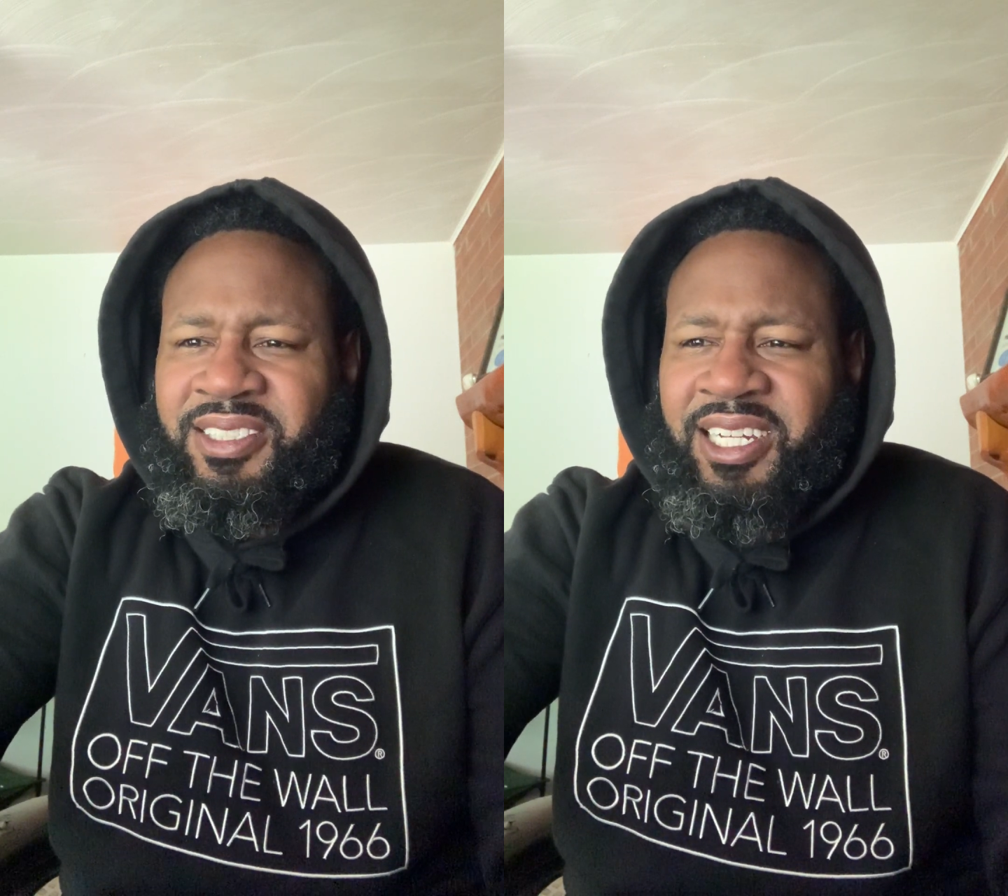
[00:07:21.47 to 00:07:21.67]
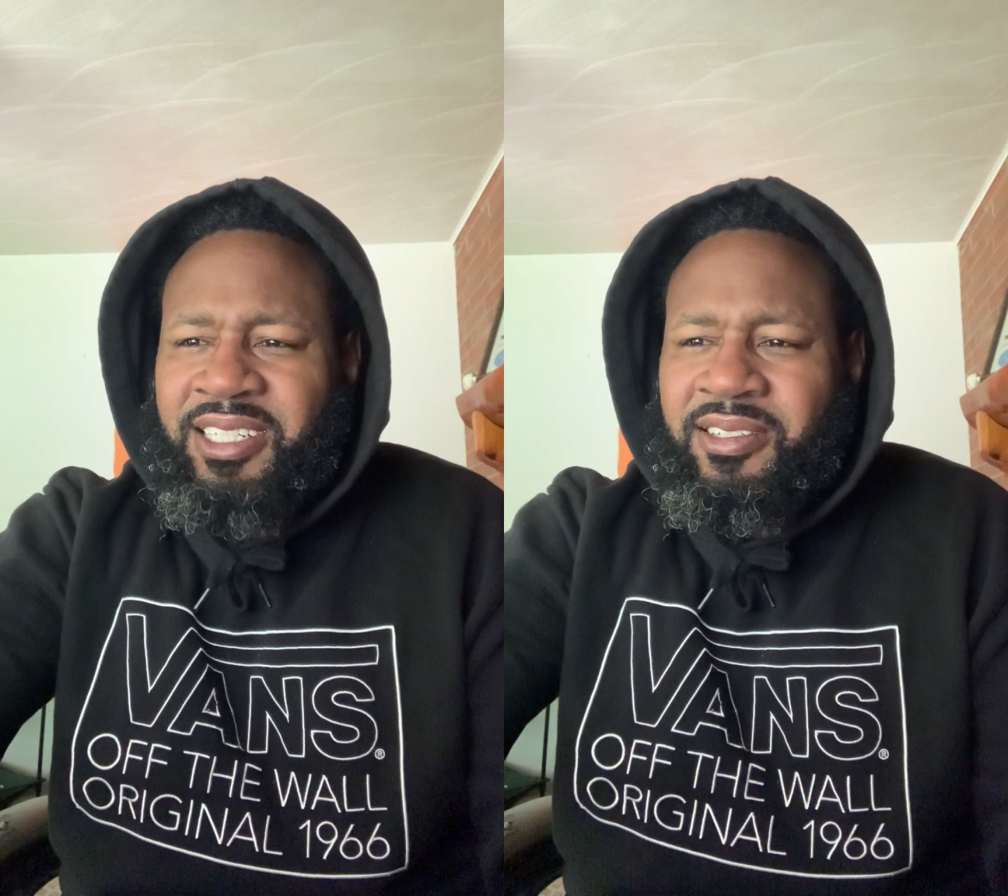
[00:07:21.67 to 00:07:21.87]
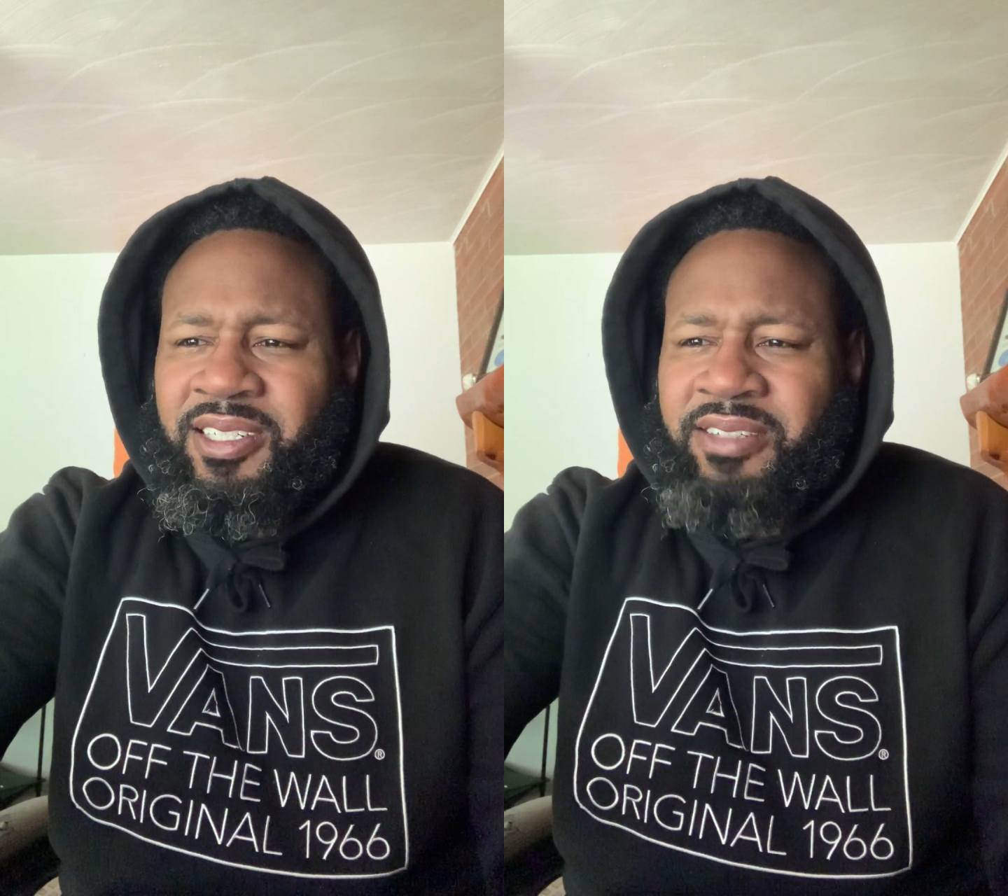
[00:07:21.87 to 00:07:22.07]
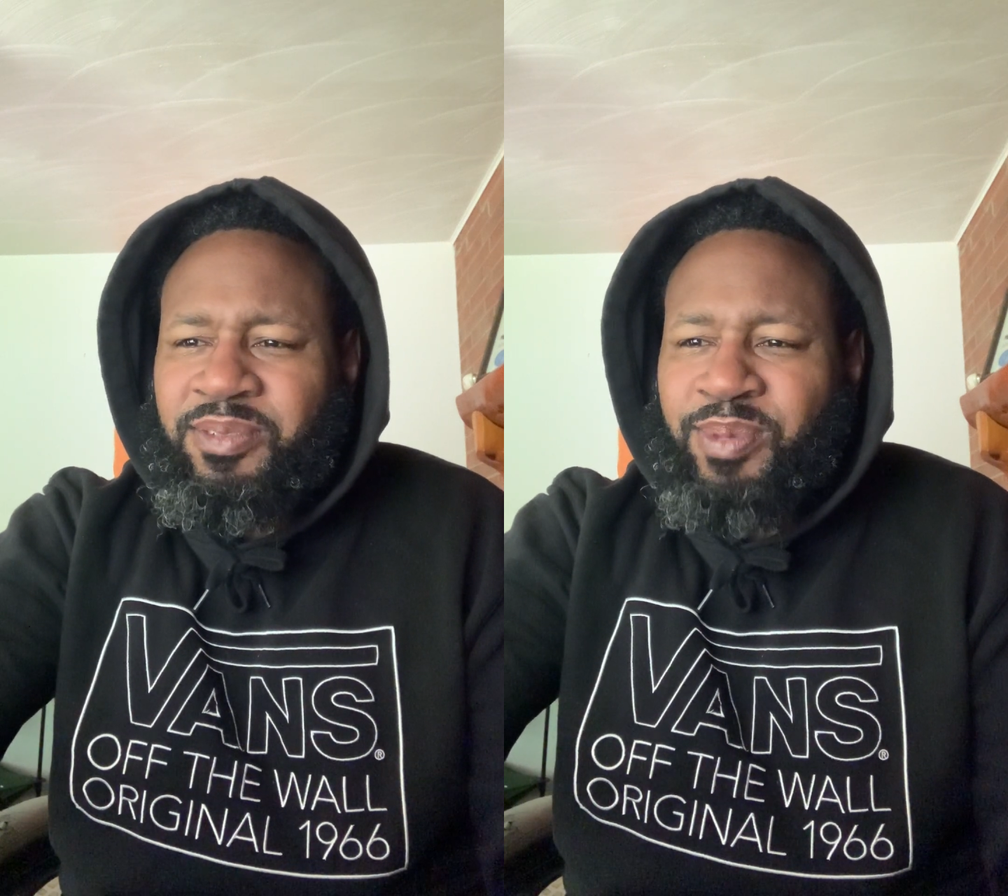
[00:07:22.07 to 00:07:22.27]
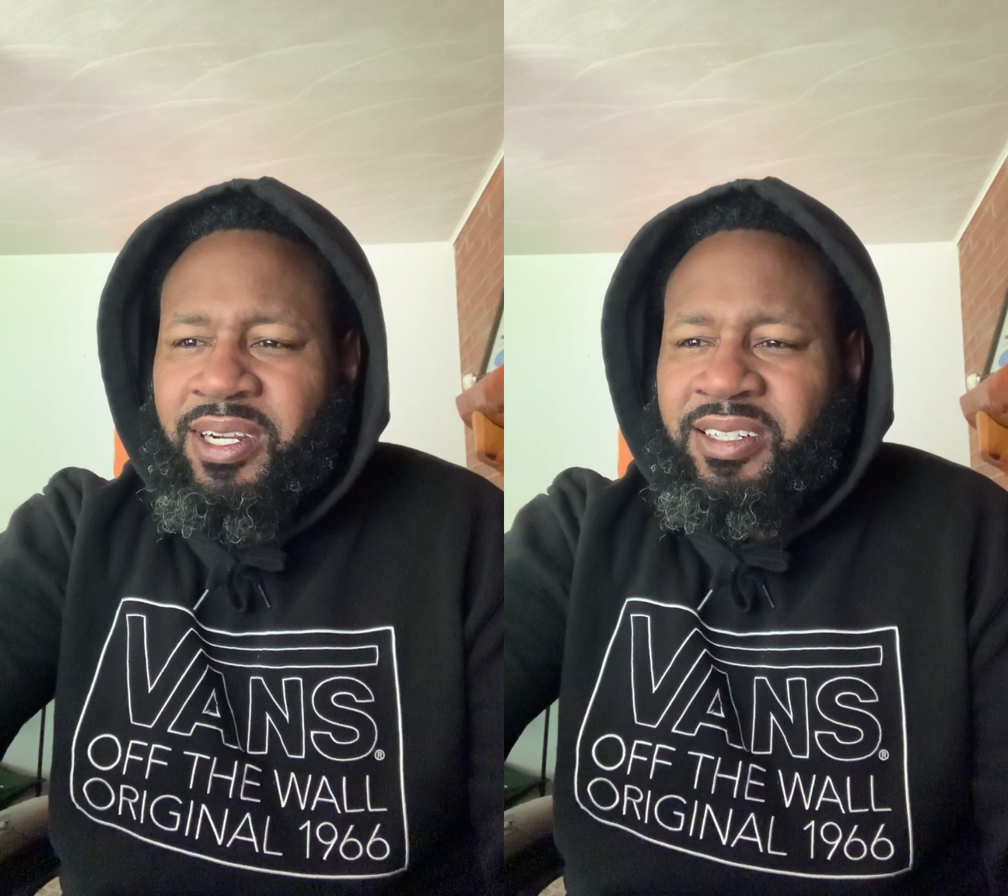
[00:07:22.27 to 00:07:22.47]
I know every
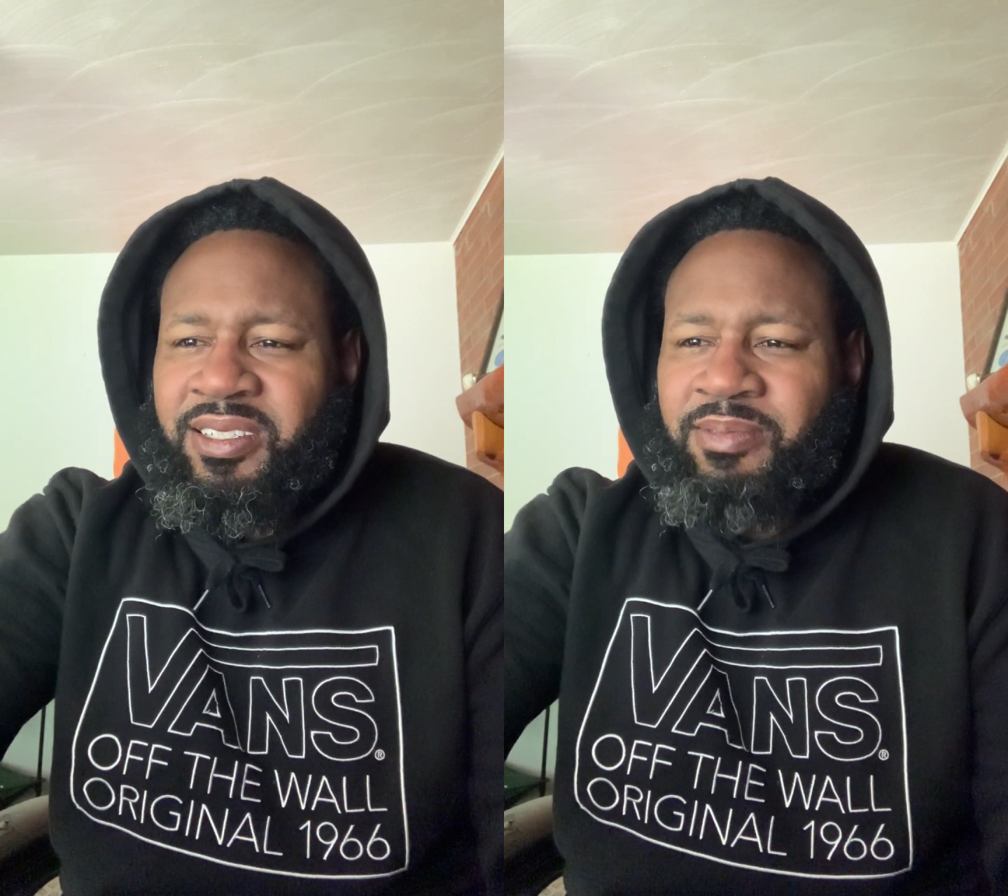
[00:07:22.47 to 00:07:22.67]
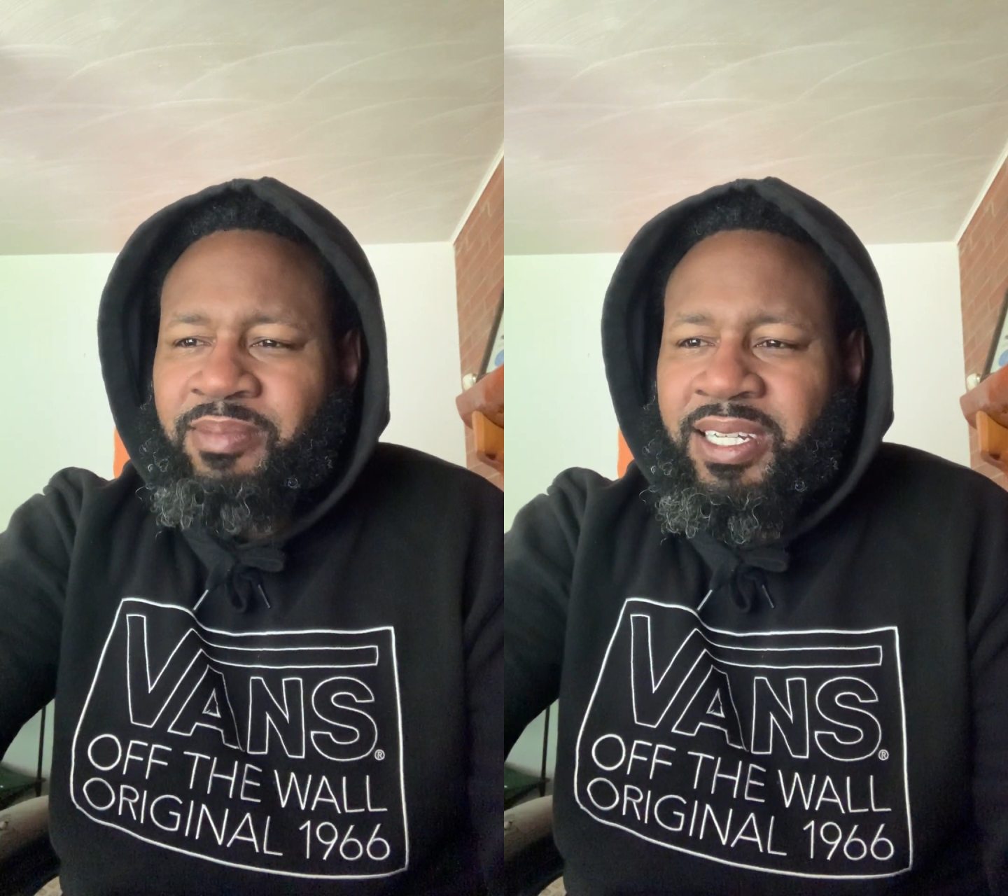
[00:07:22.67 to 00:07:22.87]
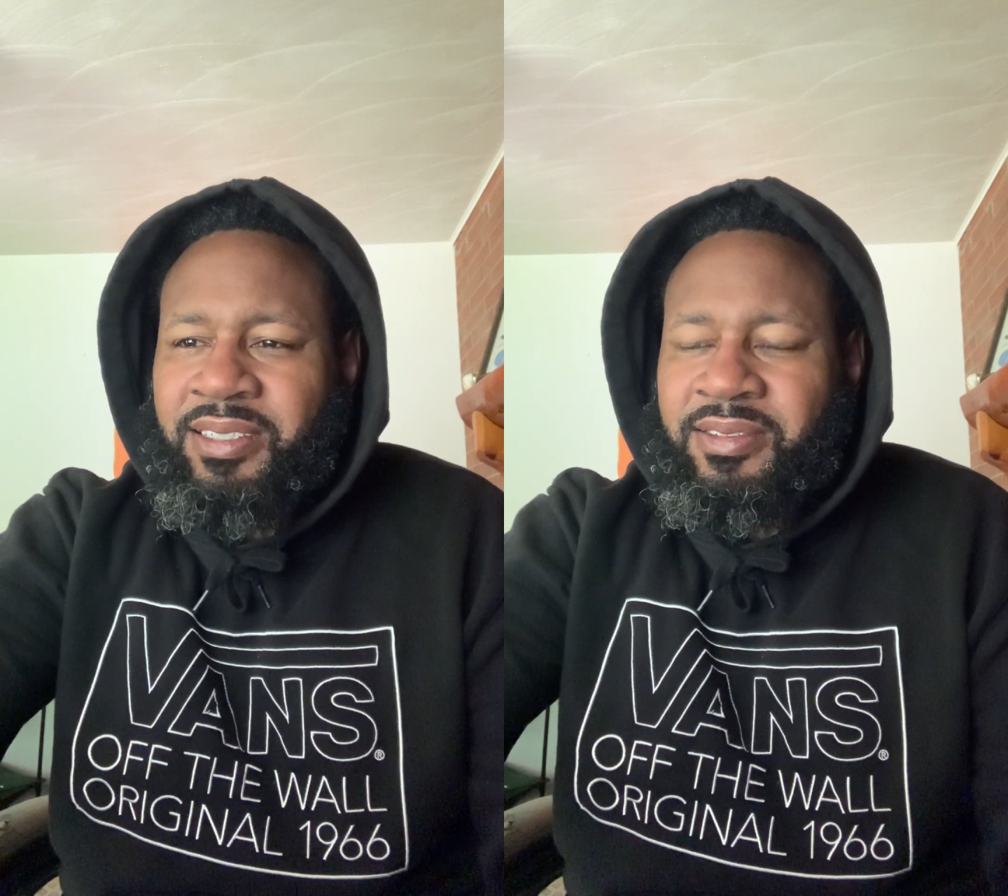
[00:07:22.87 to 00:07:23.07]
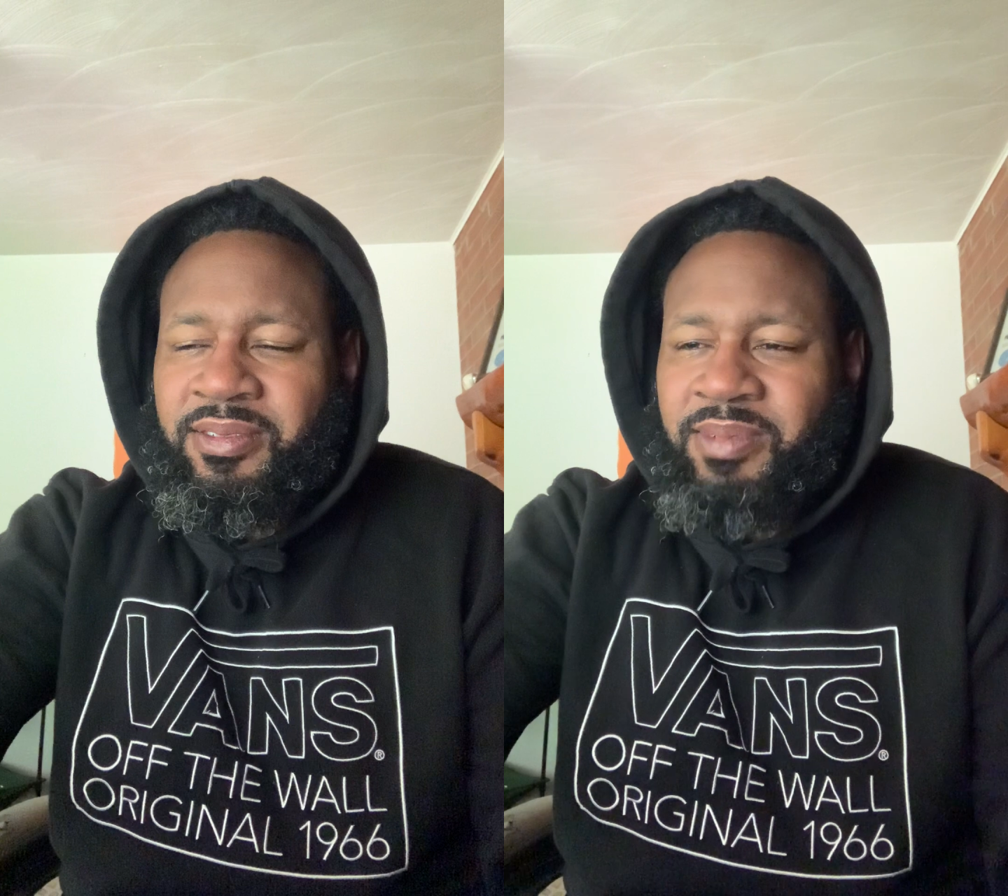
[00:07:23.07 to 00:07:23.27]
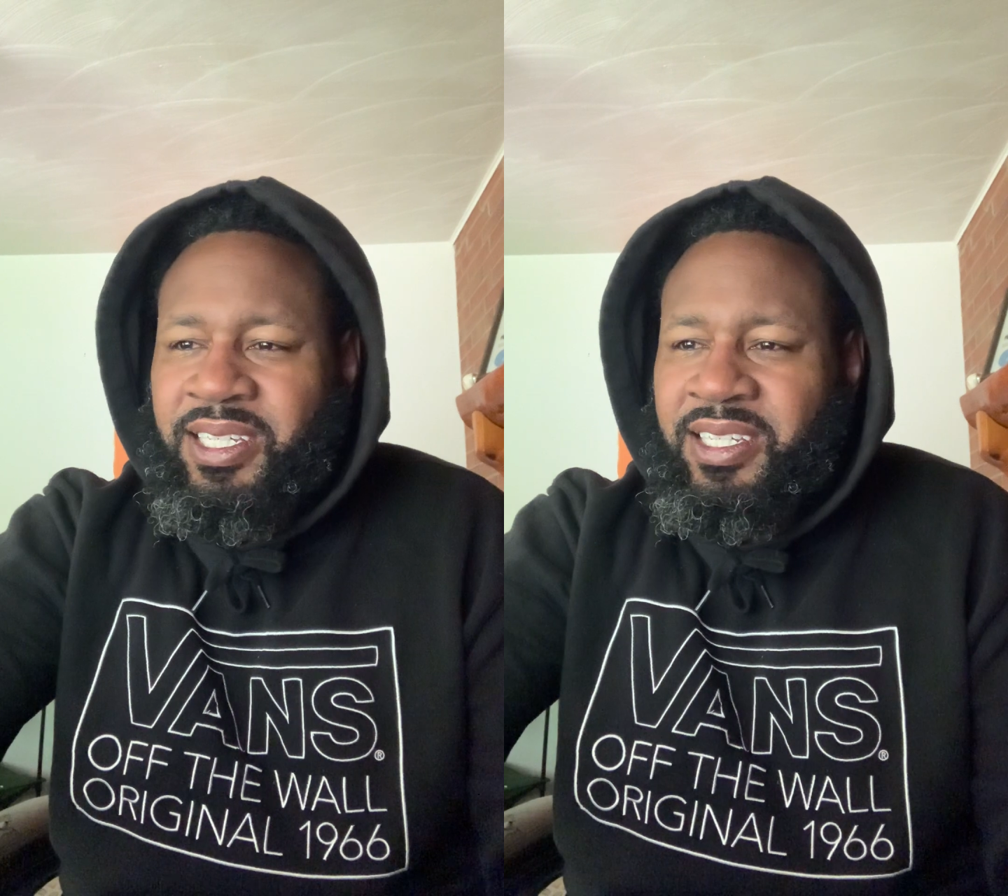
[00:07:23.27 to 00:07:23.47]
bird of the mountains,
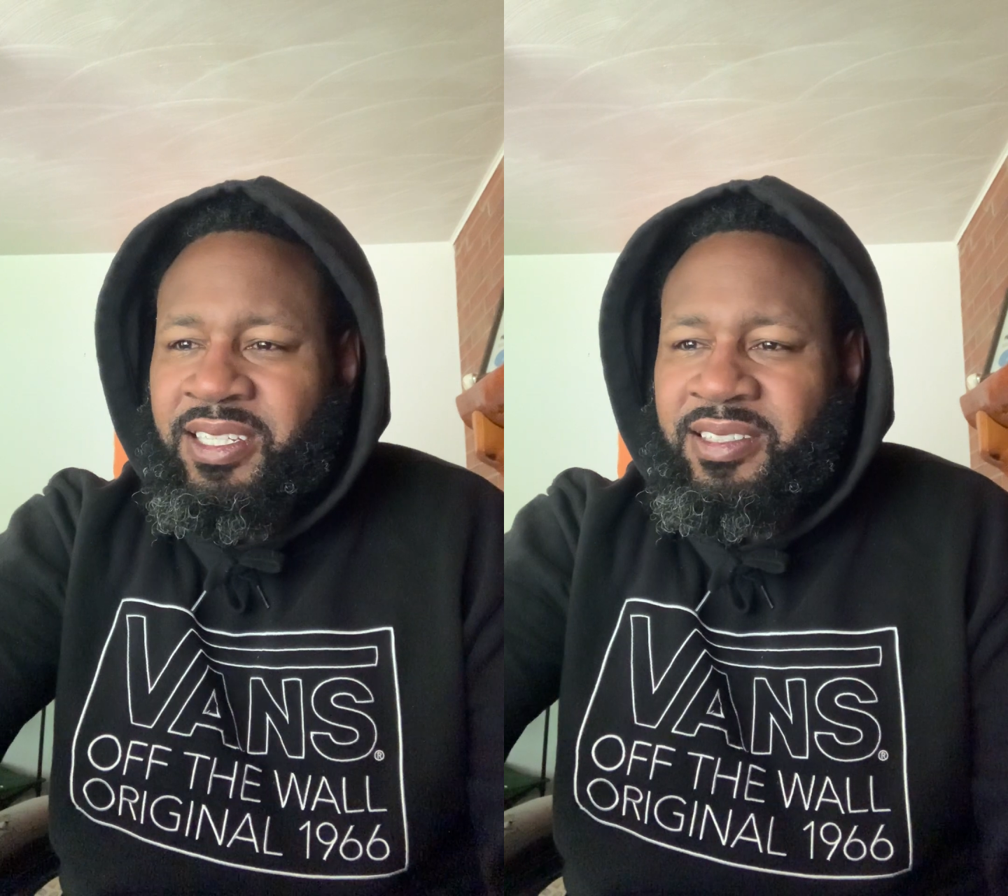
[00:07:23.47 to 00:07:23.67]
man.